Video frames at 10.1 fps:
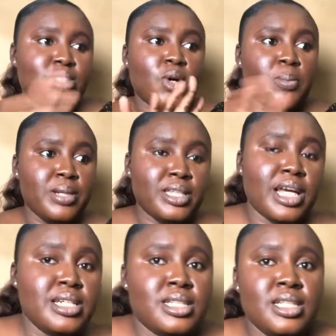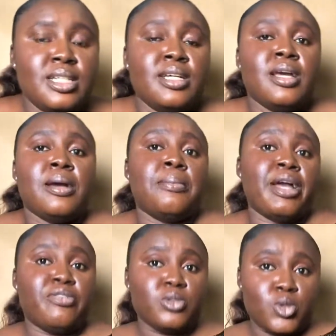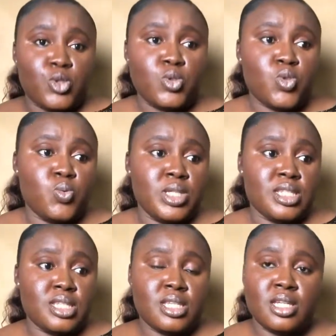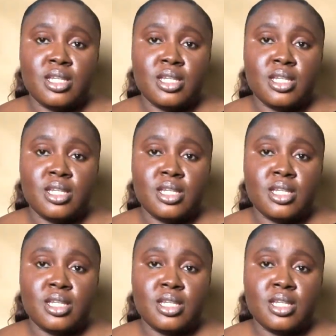completed my photo shoot with